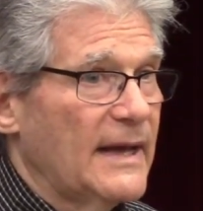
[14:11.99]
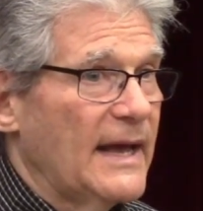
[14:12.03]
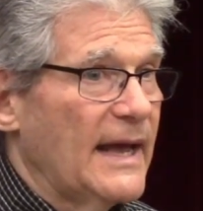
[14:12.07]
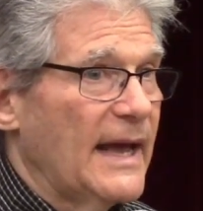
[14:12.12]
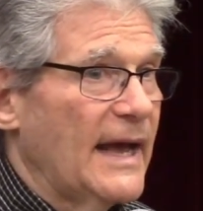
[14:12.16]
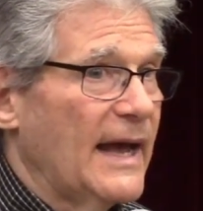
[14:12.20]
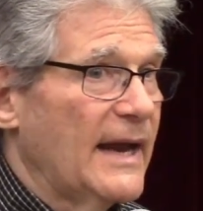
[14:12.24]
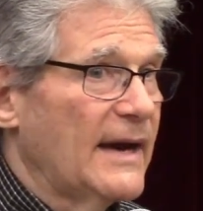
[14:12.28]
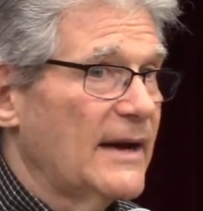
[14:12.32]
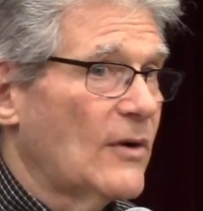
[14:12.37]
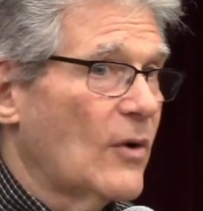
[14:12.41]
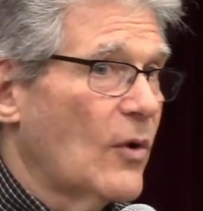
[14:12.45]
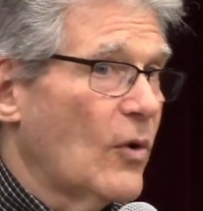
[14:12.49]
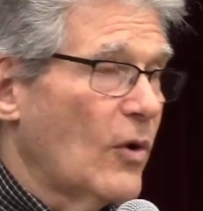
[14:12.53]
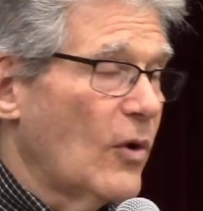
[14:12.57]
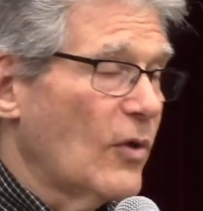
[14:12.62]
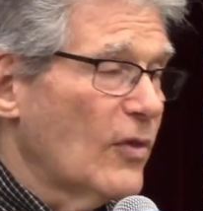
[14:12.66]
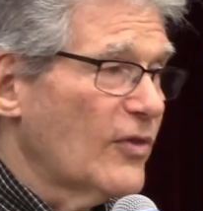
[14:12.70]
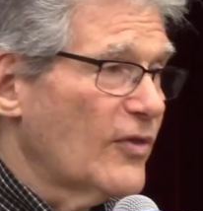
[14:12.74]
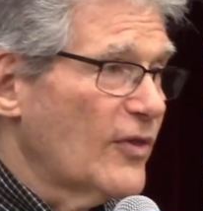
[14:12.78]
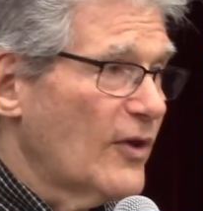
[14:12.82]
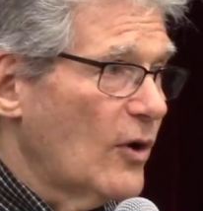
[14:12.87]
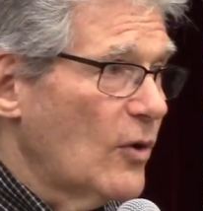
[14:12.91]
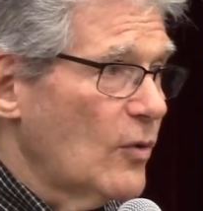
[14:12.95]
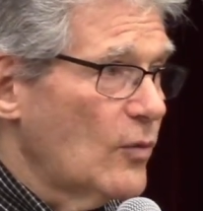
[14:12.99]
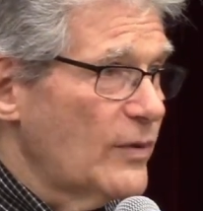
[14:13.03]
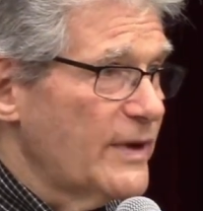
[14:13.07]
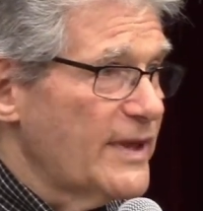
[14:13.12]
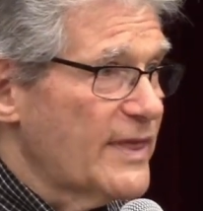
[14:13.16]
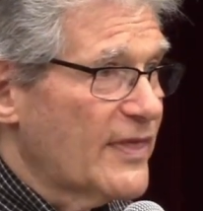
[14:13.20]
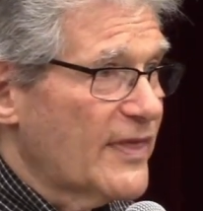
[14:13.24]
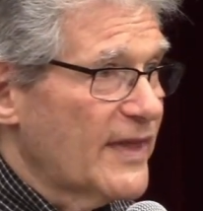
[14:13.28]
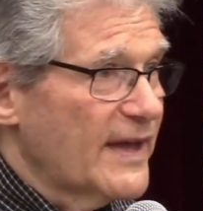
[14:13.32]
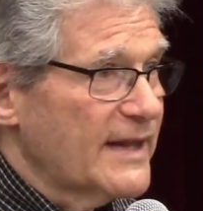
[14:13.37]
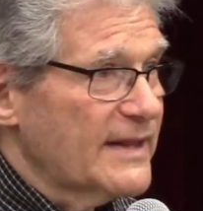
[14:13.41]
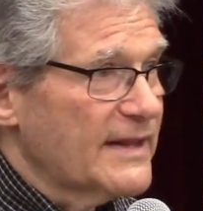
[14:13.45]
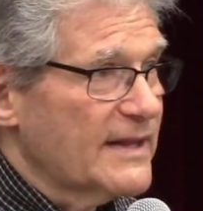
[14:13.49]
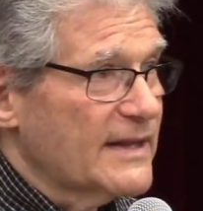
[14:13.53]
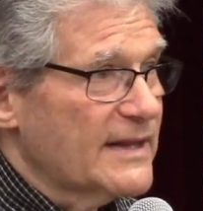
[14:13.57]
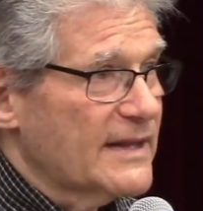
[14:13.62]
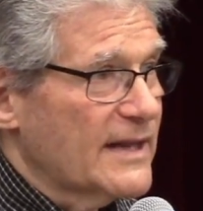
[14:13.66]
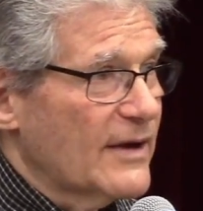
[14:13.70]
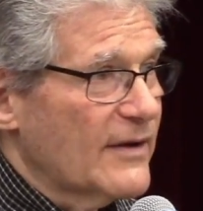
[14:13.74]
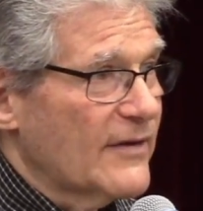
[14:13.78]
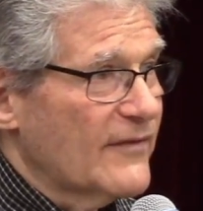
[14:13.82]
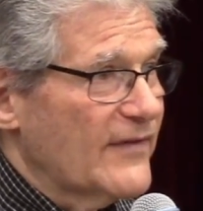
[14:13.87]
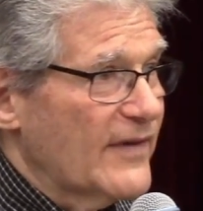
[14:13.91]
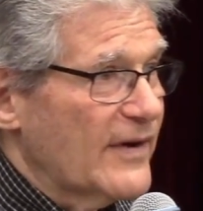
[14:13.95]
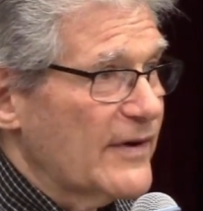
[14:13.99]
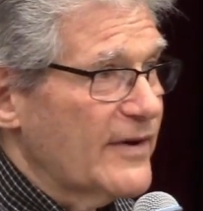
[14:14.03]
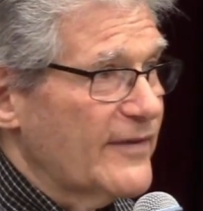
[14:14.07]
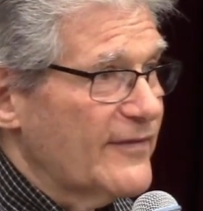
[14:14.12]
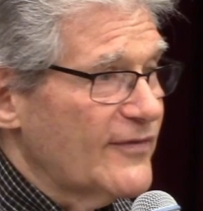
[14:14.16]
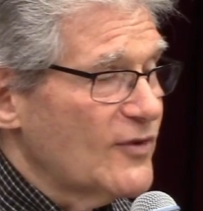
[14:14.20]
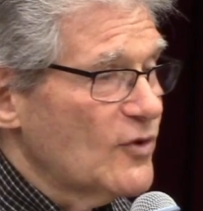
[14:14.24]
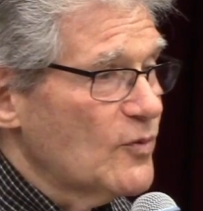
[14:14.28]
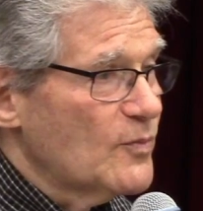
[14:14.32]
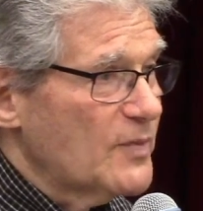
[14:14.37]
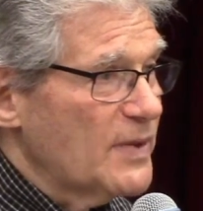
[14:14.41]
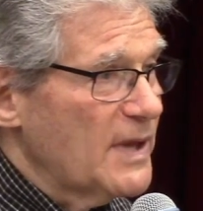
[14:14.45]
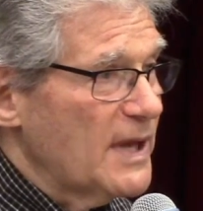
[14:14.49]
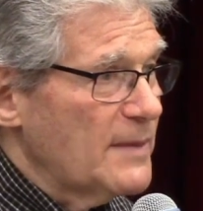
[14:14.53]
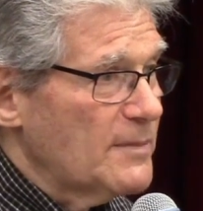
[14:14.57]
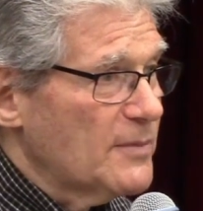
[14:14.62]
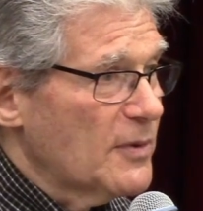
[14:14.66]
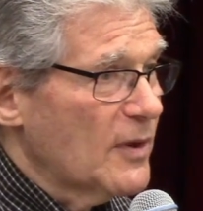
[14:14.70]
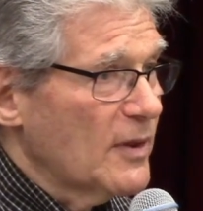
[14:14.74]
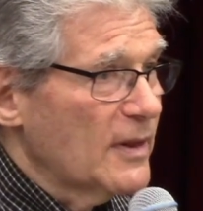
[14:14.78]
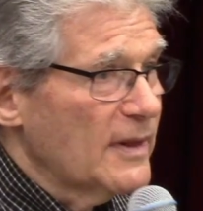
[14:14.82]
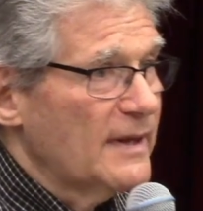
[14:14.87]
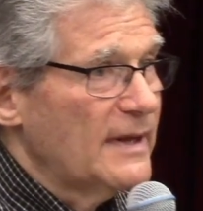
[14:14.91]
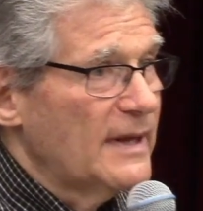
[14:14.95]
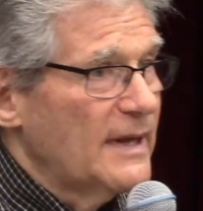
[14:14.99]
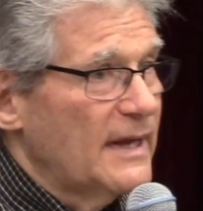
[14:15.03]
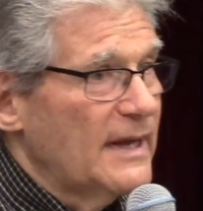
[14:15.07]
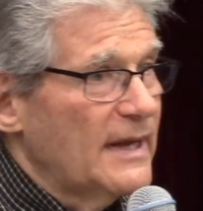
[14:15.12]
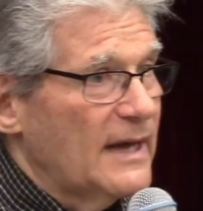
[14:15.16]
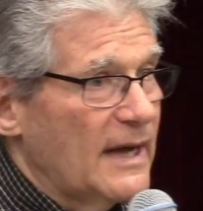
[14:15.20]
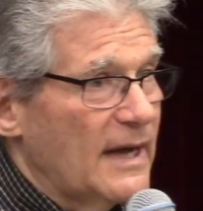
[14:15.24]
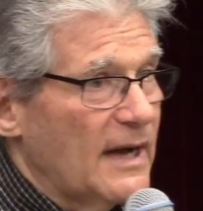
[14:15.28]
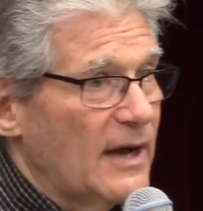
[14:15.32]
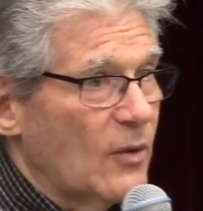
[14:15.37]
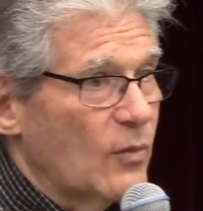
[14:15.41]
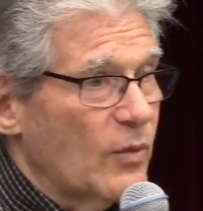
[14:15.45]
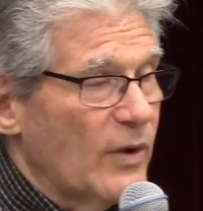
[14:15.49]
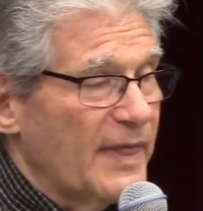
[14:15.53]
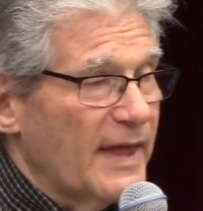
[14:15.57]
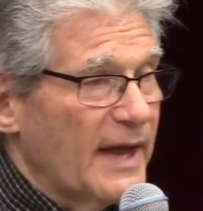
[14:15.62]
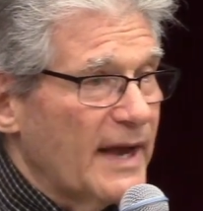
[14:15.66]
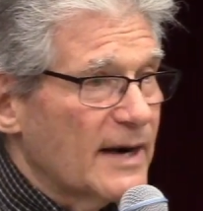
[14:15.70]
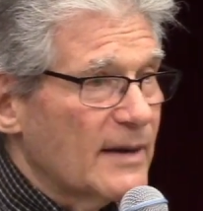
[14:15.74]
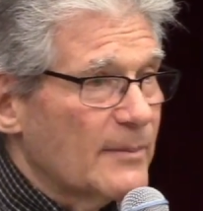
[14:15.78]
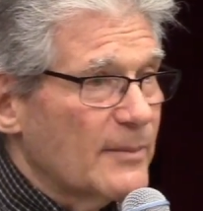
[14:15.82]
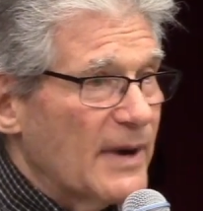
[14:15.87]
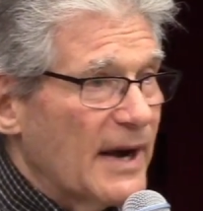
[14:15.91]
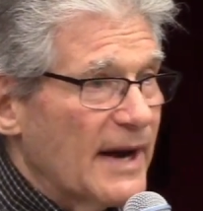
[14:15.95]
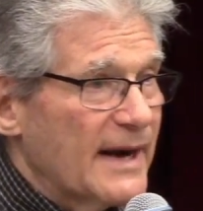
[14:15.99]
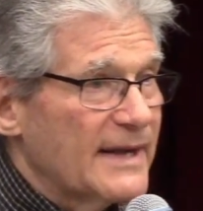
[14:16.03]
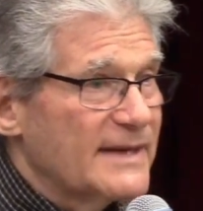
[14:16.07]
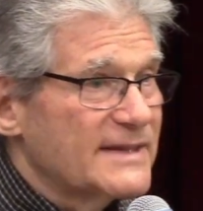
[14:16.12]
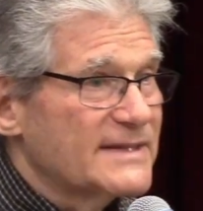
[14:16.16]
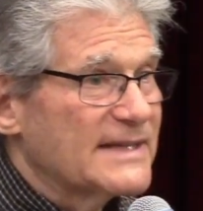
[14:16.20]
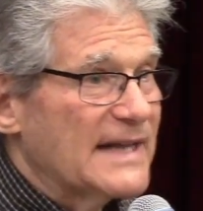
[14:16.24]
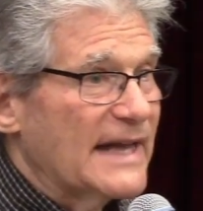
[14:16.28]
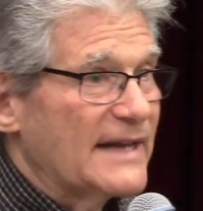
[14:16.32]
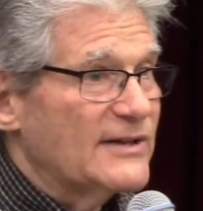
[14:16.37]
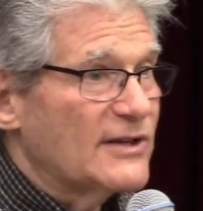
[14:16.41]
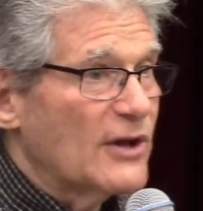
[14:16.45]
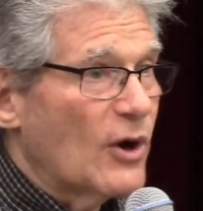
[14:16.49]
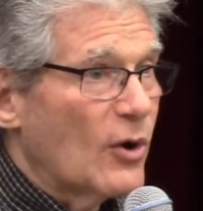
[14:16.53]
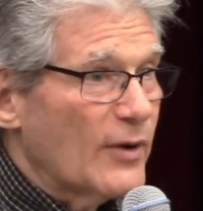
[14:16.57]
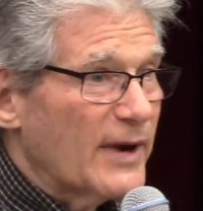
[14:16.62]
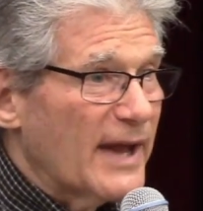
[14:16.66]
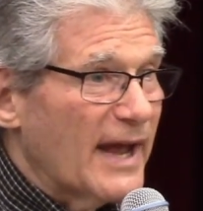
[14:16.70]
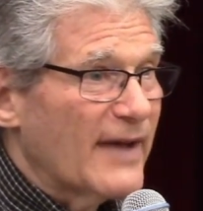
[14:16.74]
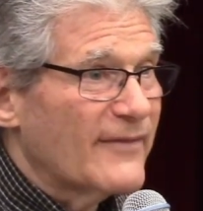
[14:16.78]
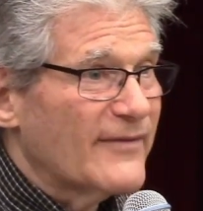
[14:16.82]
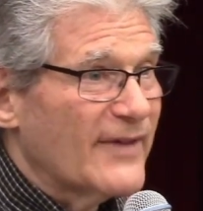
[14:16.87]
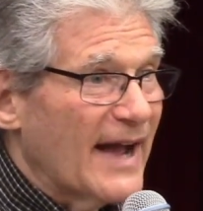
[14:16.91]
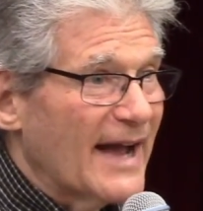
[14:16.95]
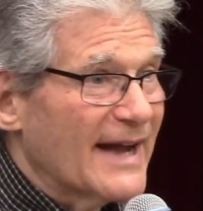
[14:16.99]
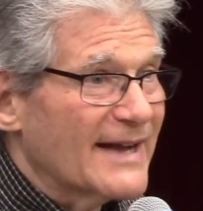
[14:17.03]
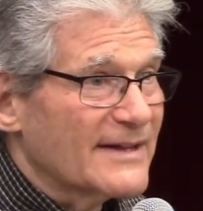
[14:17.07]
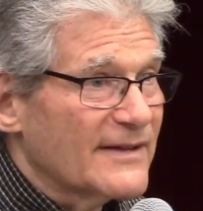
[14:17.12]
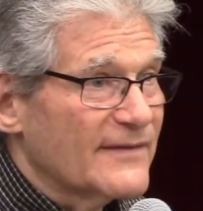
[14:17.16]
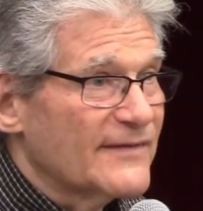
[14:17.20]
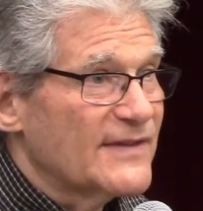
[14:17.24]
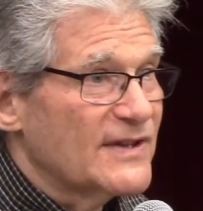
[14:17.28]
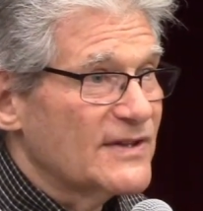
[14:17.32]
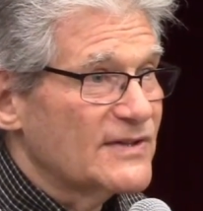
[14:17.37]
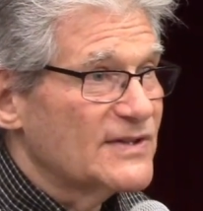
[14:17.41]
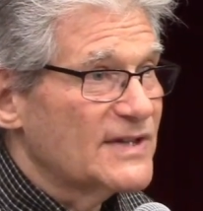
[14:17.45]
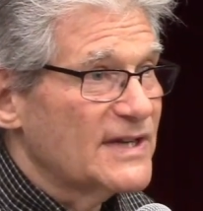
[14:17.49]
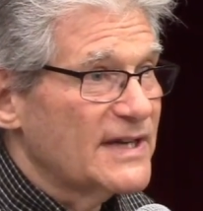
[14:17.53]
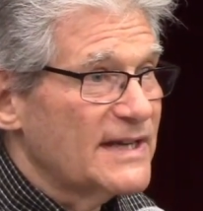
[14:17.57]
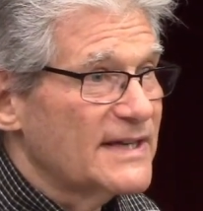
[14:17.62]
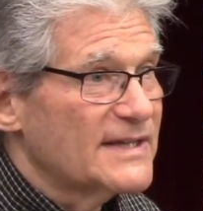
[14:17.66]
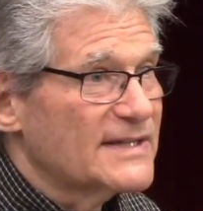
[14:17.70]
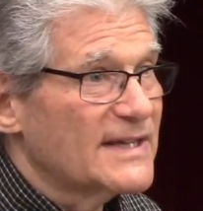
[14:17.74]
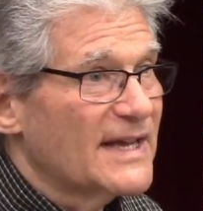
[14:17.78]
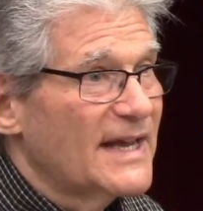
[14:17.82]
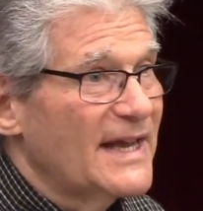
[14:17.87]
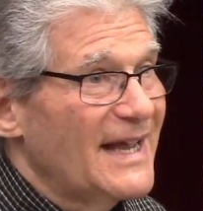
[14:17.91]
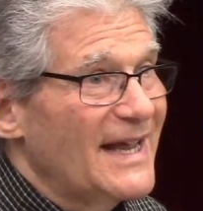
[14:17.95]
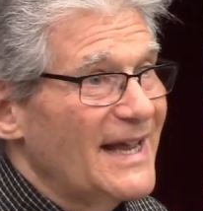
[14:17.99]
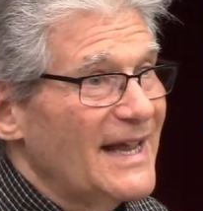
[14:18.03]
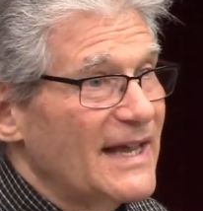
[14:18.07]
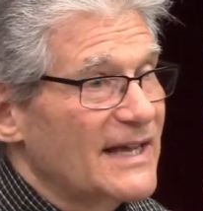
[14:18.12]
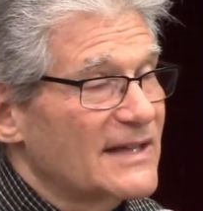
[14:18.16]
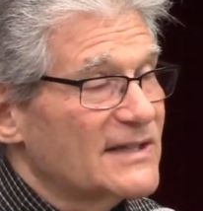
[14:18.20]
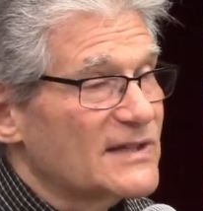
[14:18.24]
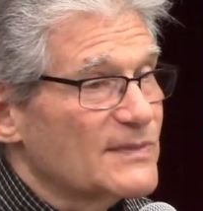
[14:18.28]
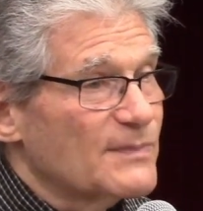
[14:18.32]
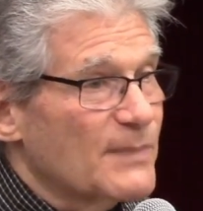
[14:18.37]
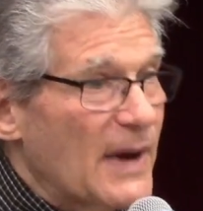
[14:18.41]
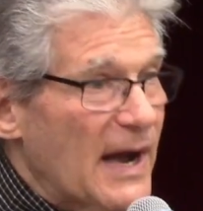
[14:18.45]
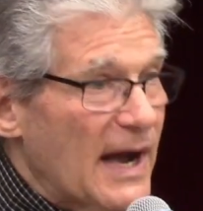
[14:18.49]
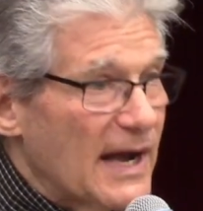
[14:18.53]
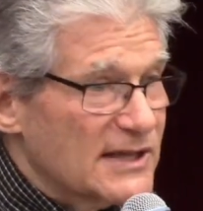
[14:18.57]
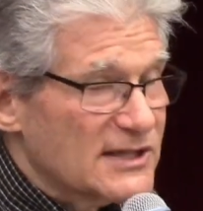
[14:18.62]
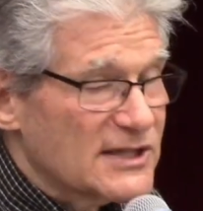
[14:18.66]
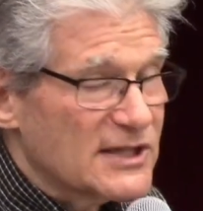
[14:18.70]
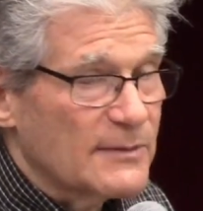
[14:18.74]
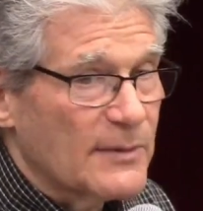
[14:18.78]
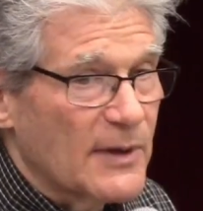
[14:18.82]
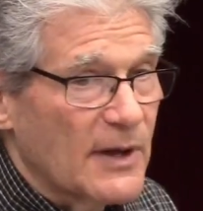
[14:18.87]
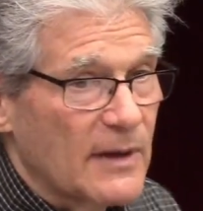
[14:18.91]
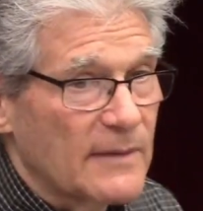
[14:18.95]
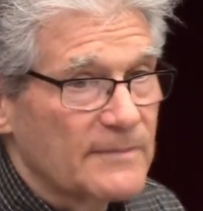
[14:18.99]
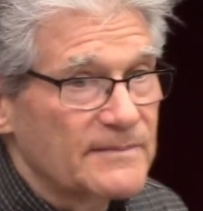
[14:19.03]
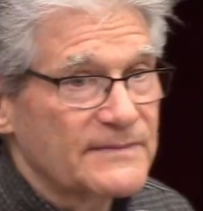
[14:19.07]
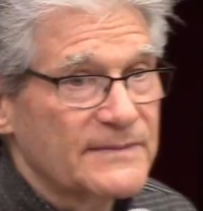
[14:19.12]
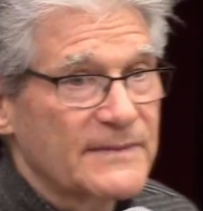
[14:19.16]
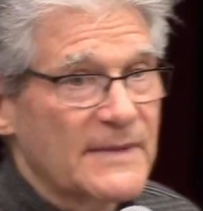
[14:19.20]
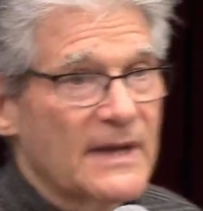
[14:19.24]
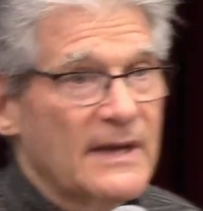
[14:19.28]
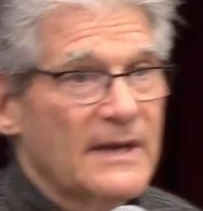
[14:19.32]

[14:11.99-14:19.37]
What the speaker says: And although we think that there are very few people with antibodies that don't have active disease, it's possible.